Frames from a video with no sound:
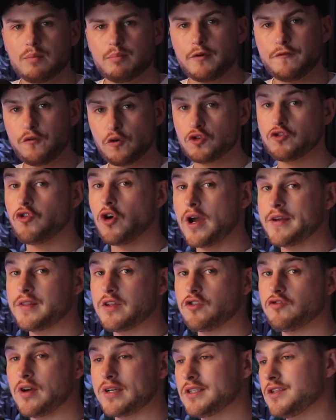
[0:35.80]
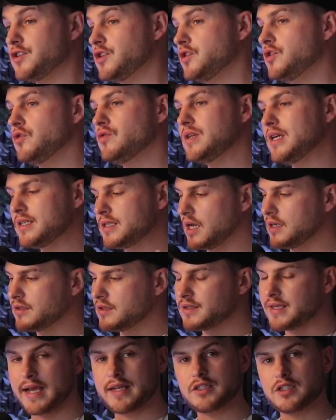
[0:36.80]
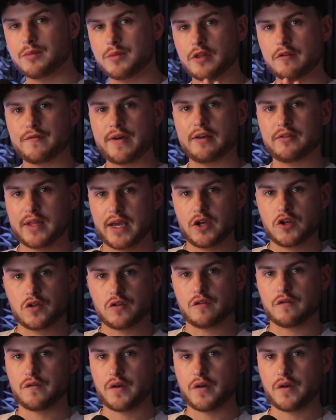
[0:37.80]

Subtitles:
Before trying this strategy, you need to understand some of the foundations